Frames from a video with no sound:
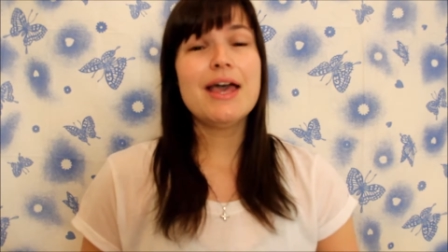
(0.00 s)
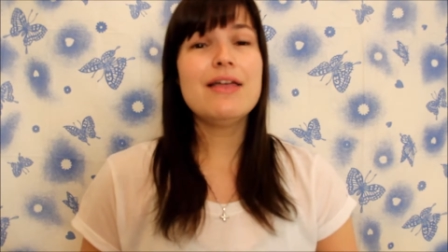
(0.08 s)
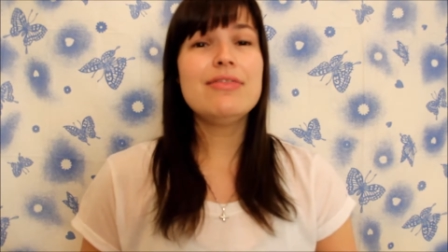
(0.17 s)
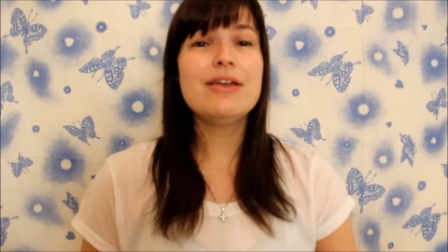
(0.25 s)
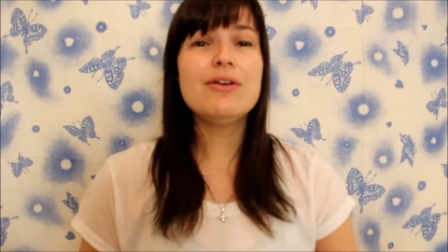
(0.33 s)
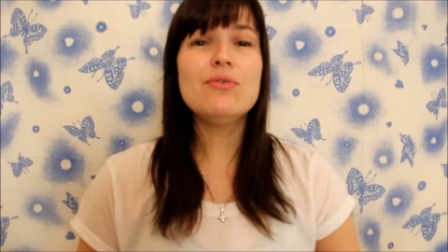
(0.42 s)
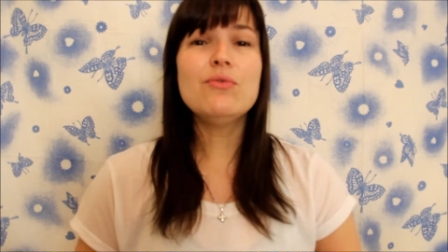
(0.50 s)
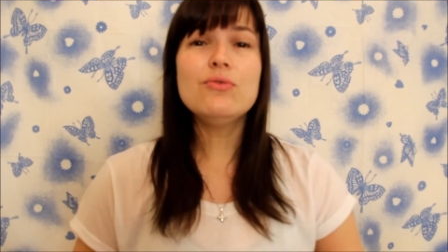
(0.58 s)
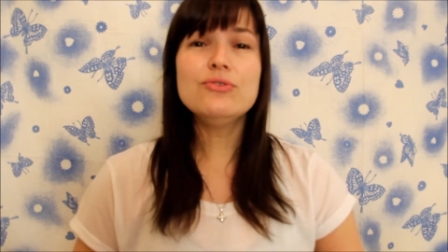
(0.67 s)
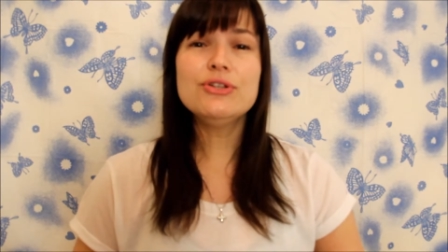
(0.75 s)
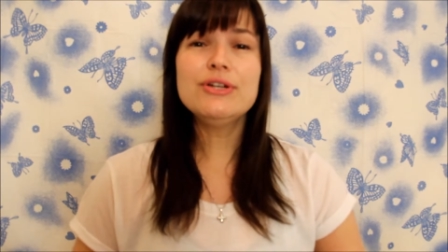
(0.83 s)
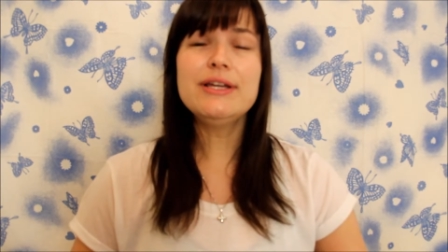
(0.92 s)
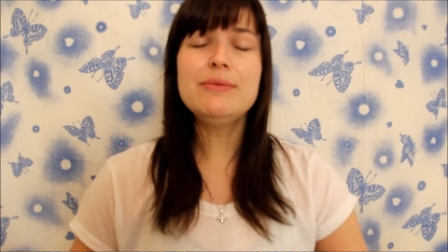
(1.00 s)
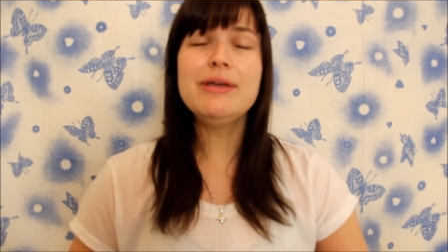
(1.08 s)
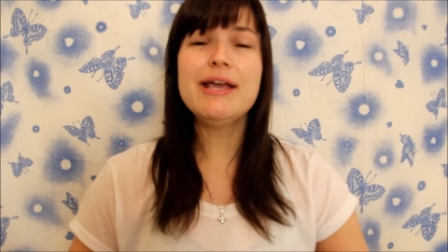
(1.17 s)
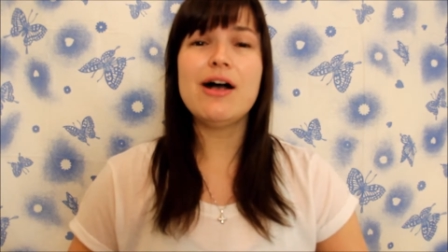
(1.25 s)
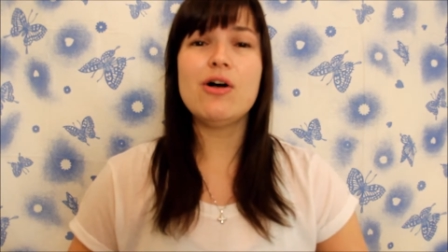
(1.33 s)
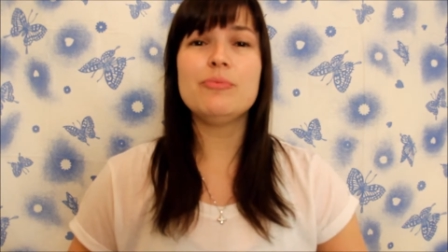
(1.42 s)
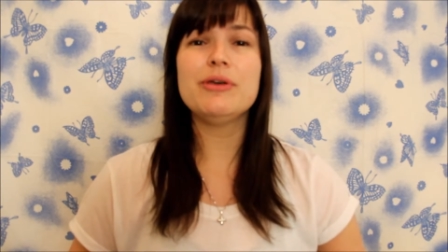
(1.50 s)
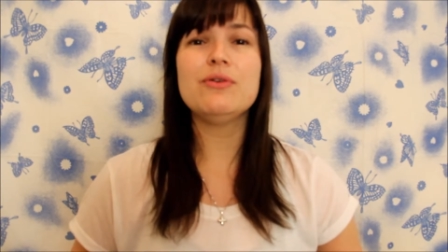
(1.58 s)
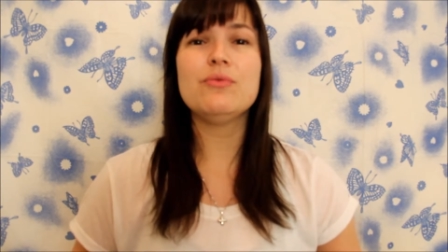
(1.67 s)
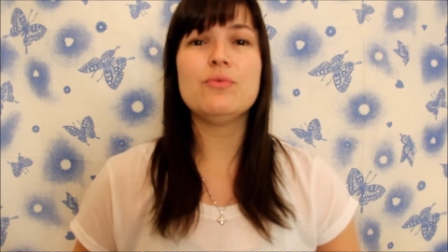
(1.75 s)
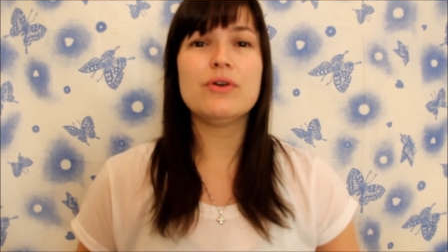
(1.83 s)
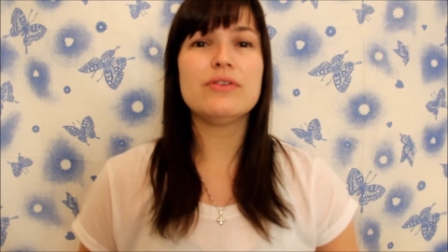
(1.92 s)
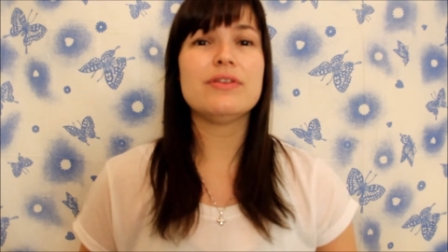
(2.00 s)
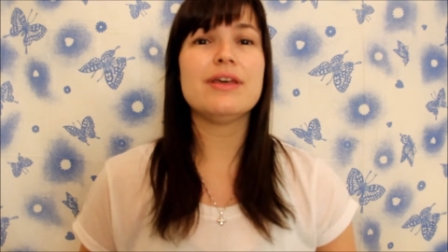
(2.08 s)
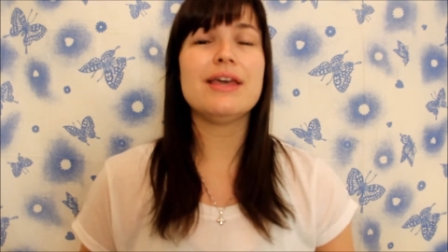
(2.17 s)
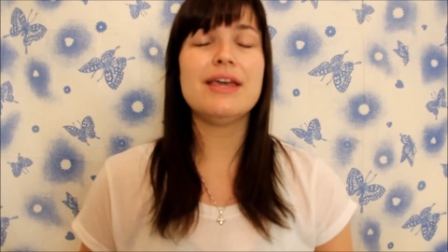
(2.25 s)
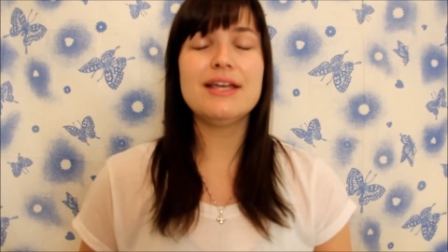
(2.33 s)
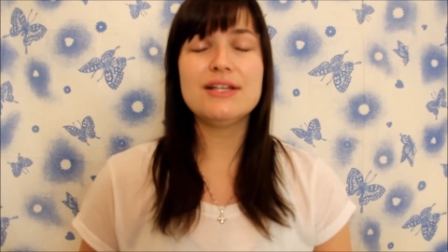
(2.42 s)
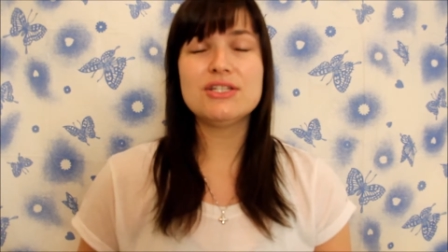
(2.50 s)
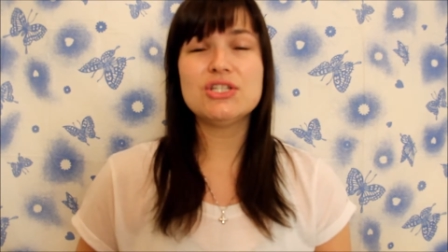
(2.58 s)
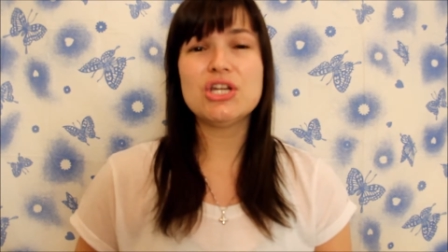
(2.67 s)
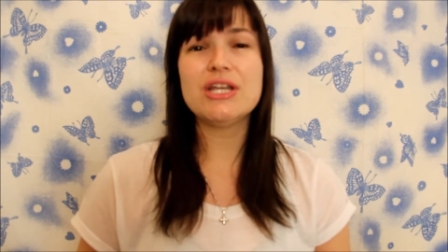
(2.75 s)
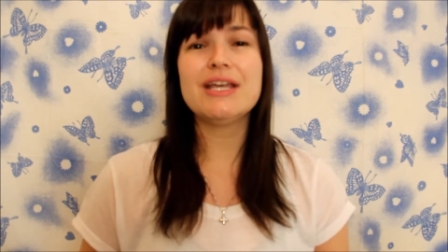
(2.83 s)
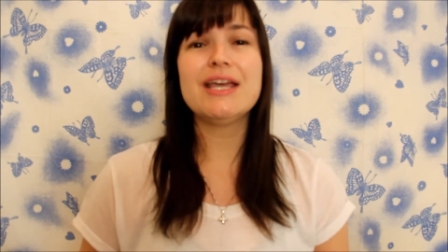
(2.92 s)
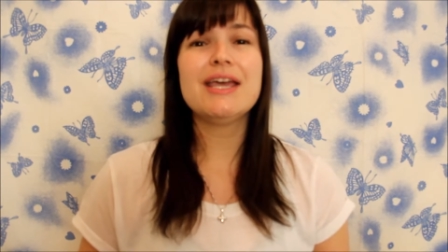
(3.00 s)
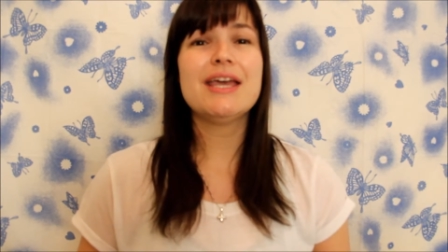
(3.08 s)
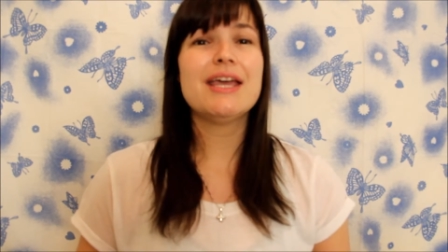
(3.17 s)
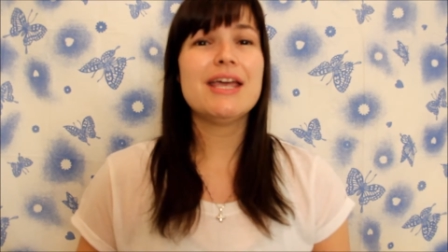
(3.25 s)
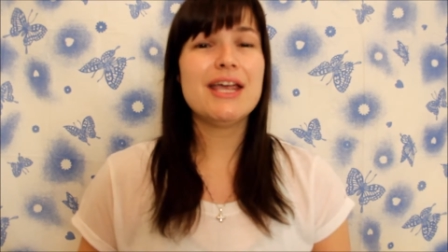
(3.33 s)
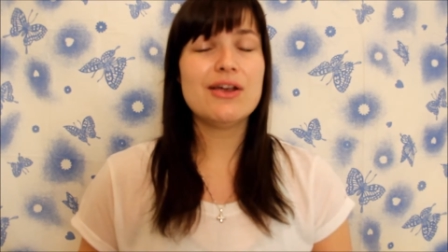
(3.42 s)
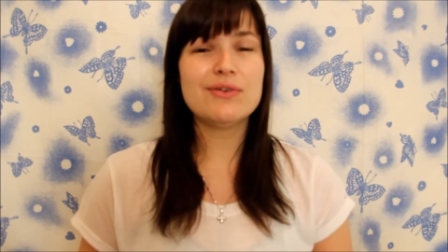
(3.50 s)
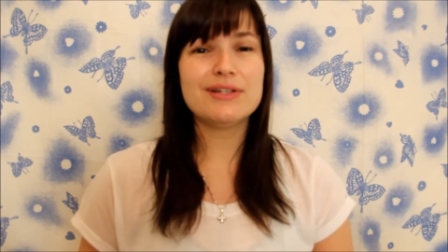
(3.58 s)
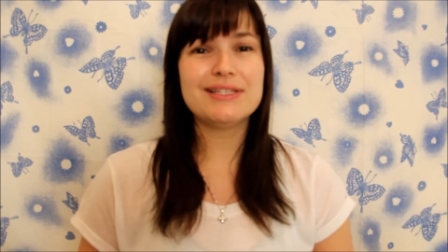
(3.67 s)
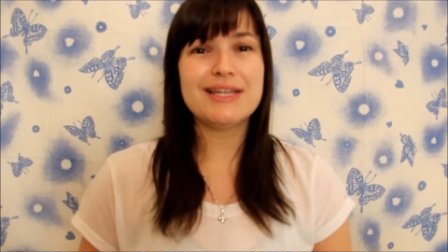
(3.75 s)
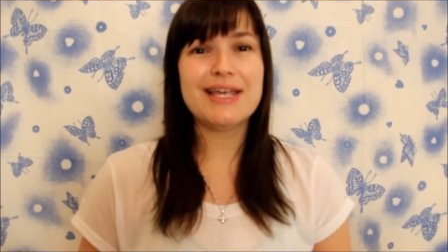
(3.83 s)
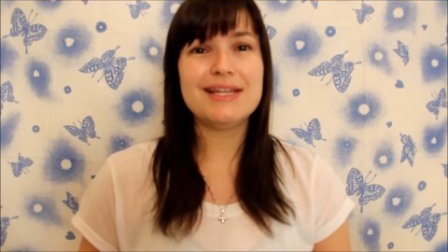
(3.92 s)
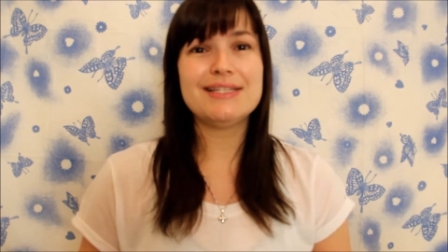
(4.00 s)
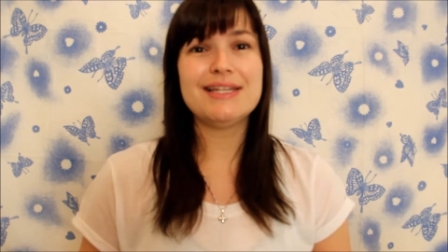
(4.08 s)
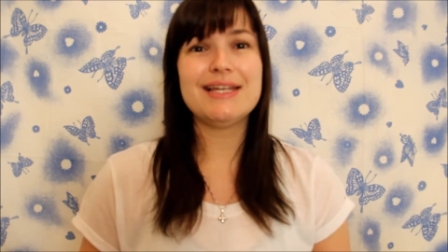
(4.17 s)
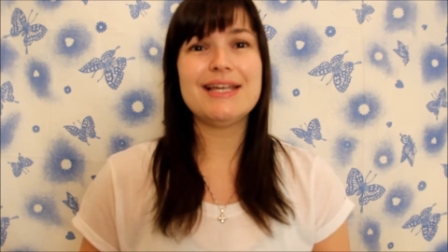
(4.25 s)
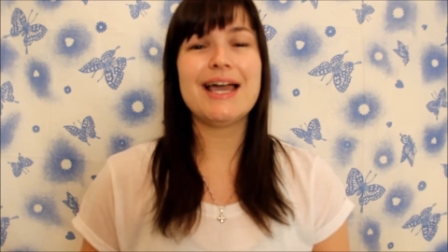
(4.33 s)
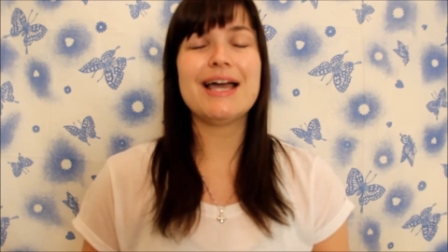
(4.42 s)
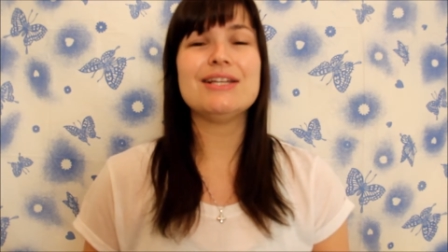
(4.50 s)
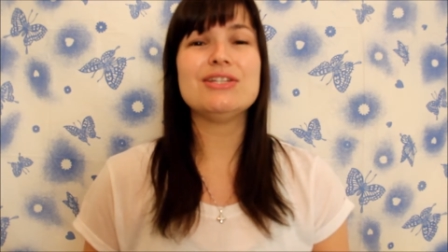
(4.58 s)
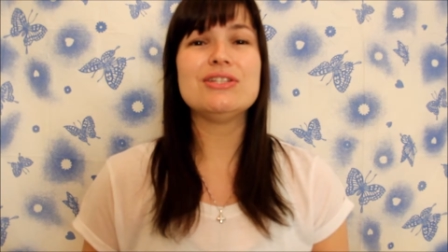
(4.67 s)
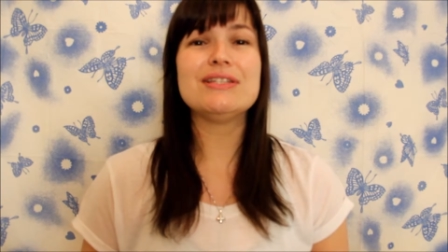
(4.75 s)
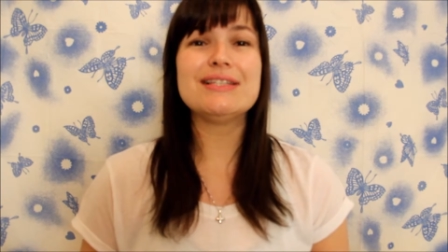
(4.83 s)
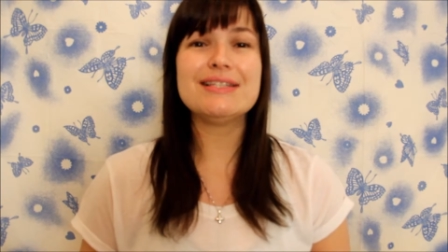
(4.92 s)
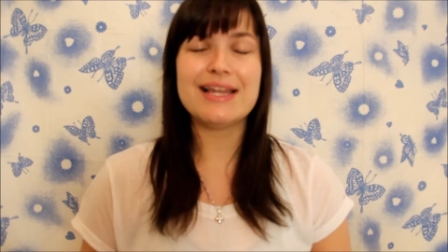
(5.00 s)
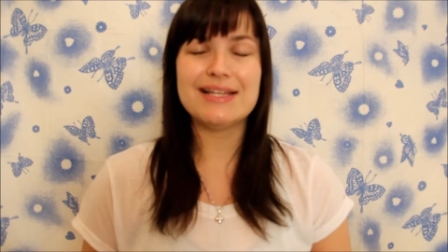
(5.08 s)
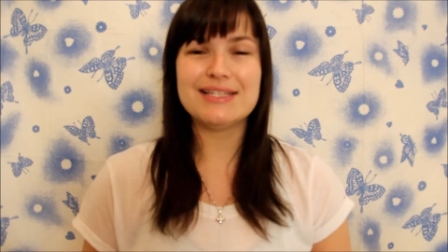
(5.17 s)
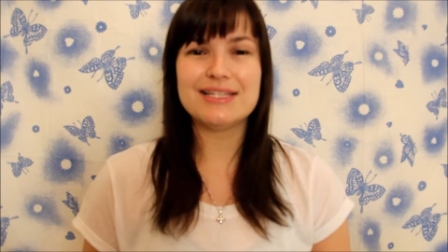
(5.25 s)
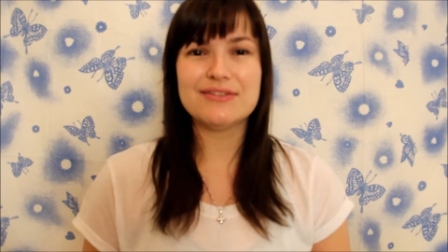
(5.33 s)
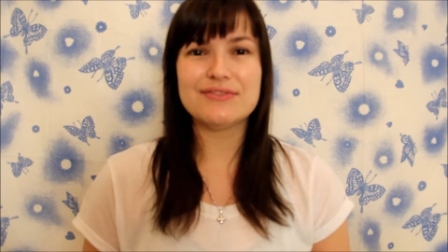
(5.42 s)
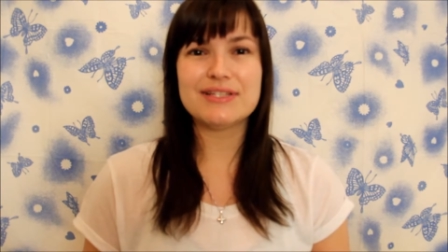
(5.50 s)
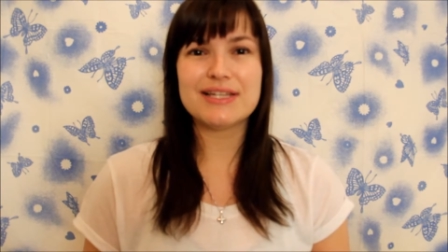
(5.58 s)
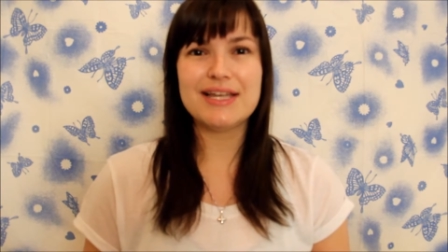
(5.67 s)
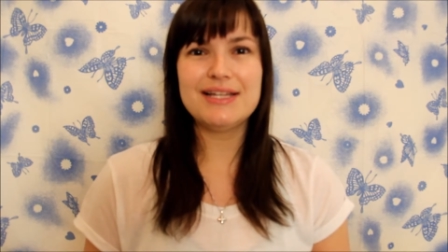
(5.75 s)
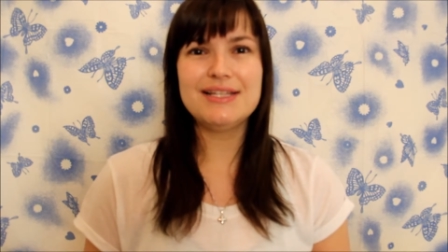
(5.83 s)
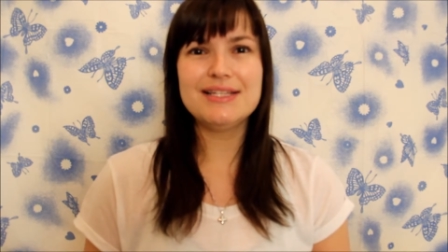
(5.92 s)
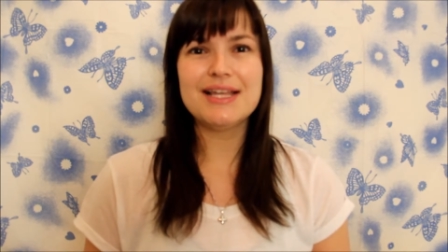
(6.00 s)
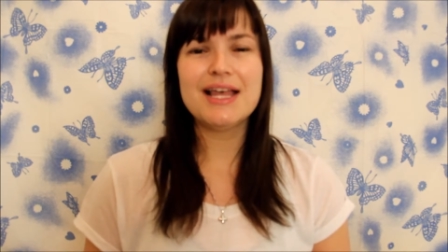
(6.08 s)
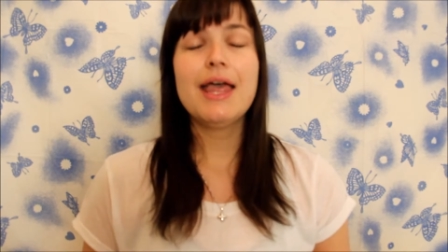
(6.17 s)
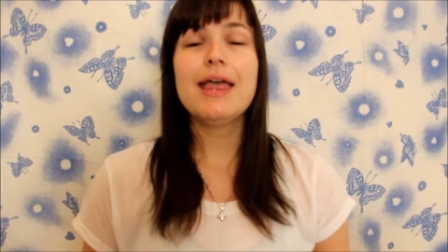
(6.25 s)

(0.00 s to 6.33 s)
And they're also going to be helping with itching, irritating and sensitive skins.